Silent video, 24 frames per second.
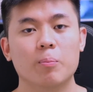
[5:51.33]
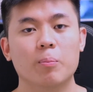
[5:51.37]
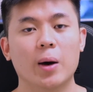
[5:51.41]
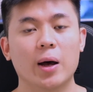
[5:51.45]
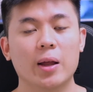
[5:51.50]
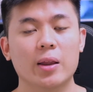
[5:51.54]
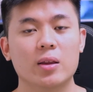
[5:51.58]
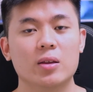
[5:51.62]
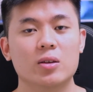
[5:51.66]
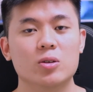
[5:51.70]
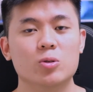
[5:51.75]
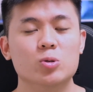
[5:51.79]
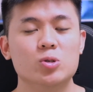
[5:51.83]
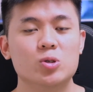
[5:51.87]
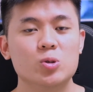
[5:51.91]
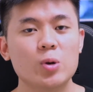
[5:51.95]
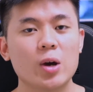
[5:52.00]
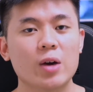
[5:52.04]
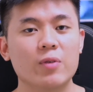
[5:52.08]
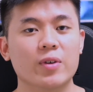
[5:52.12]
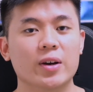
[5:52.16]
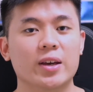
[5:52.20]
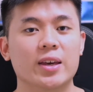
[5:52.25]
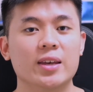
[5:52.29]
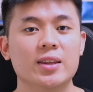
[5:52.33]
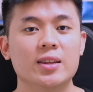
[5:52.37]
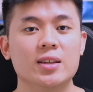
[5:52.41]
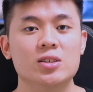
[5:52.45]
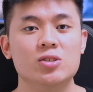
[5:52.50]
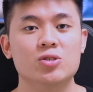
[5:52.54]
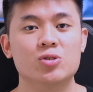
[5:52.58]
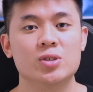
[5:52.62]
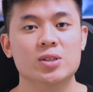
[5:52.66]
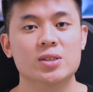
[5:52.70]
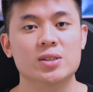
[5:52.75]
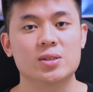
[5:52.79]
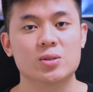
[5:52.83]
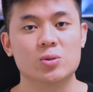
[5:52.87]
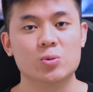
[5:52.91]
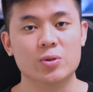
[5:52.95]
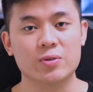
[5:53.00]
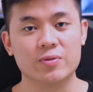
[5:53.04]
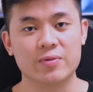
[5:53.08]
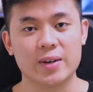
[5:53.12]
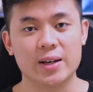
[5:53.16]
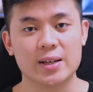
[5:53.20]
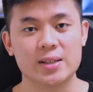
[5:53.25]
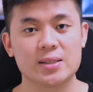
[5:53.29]
but you still have a keen interest to
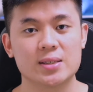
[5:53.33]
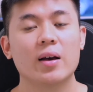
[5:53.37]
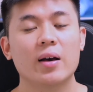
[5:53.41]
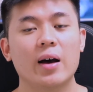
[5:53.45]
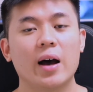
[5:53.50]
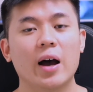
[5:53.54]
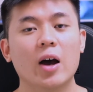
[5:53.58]
invest.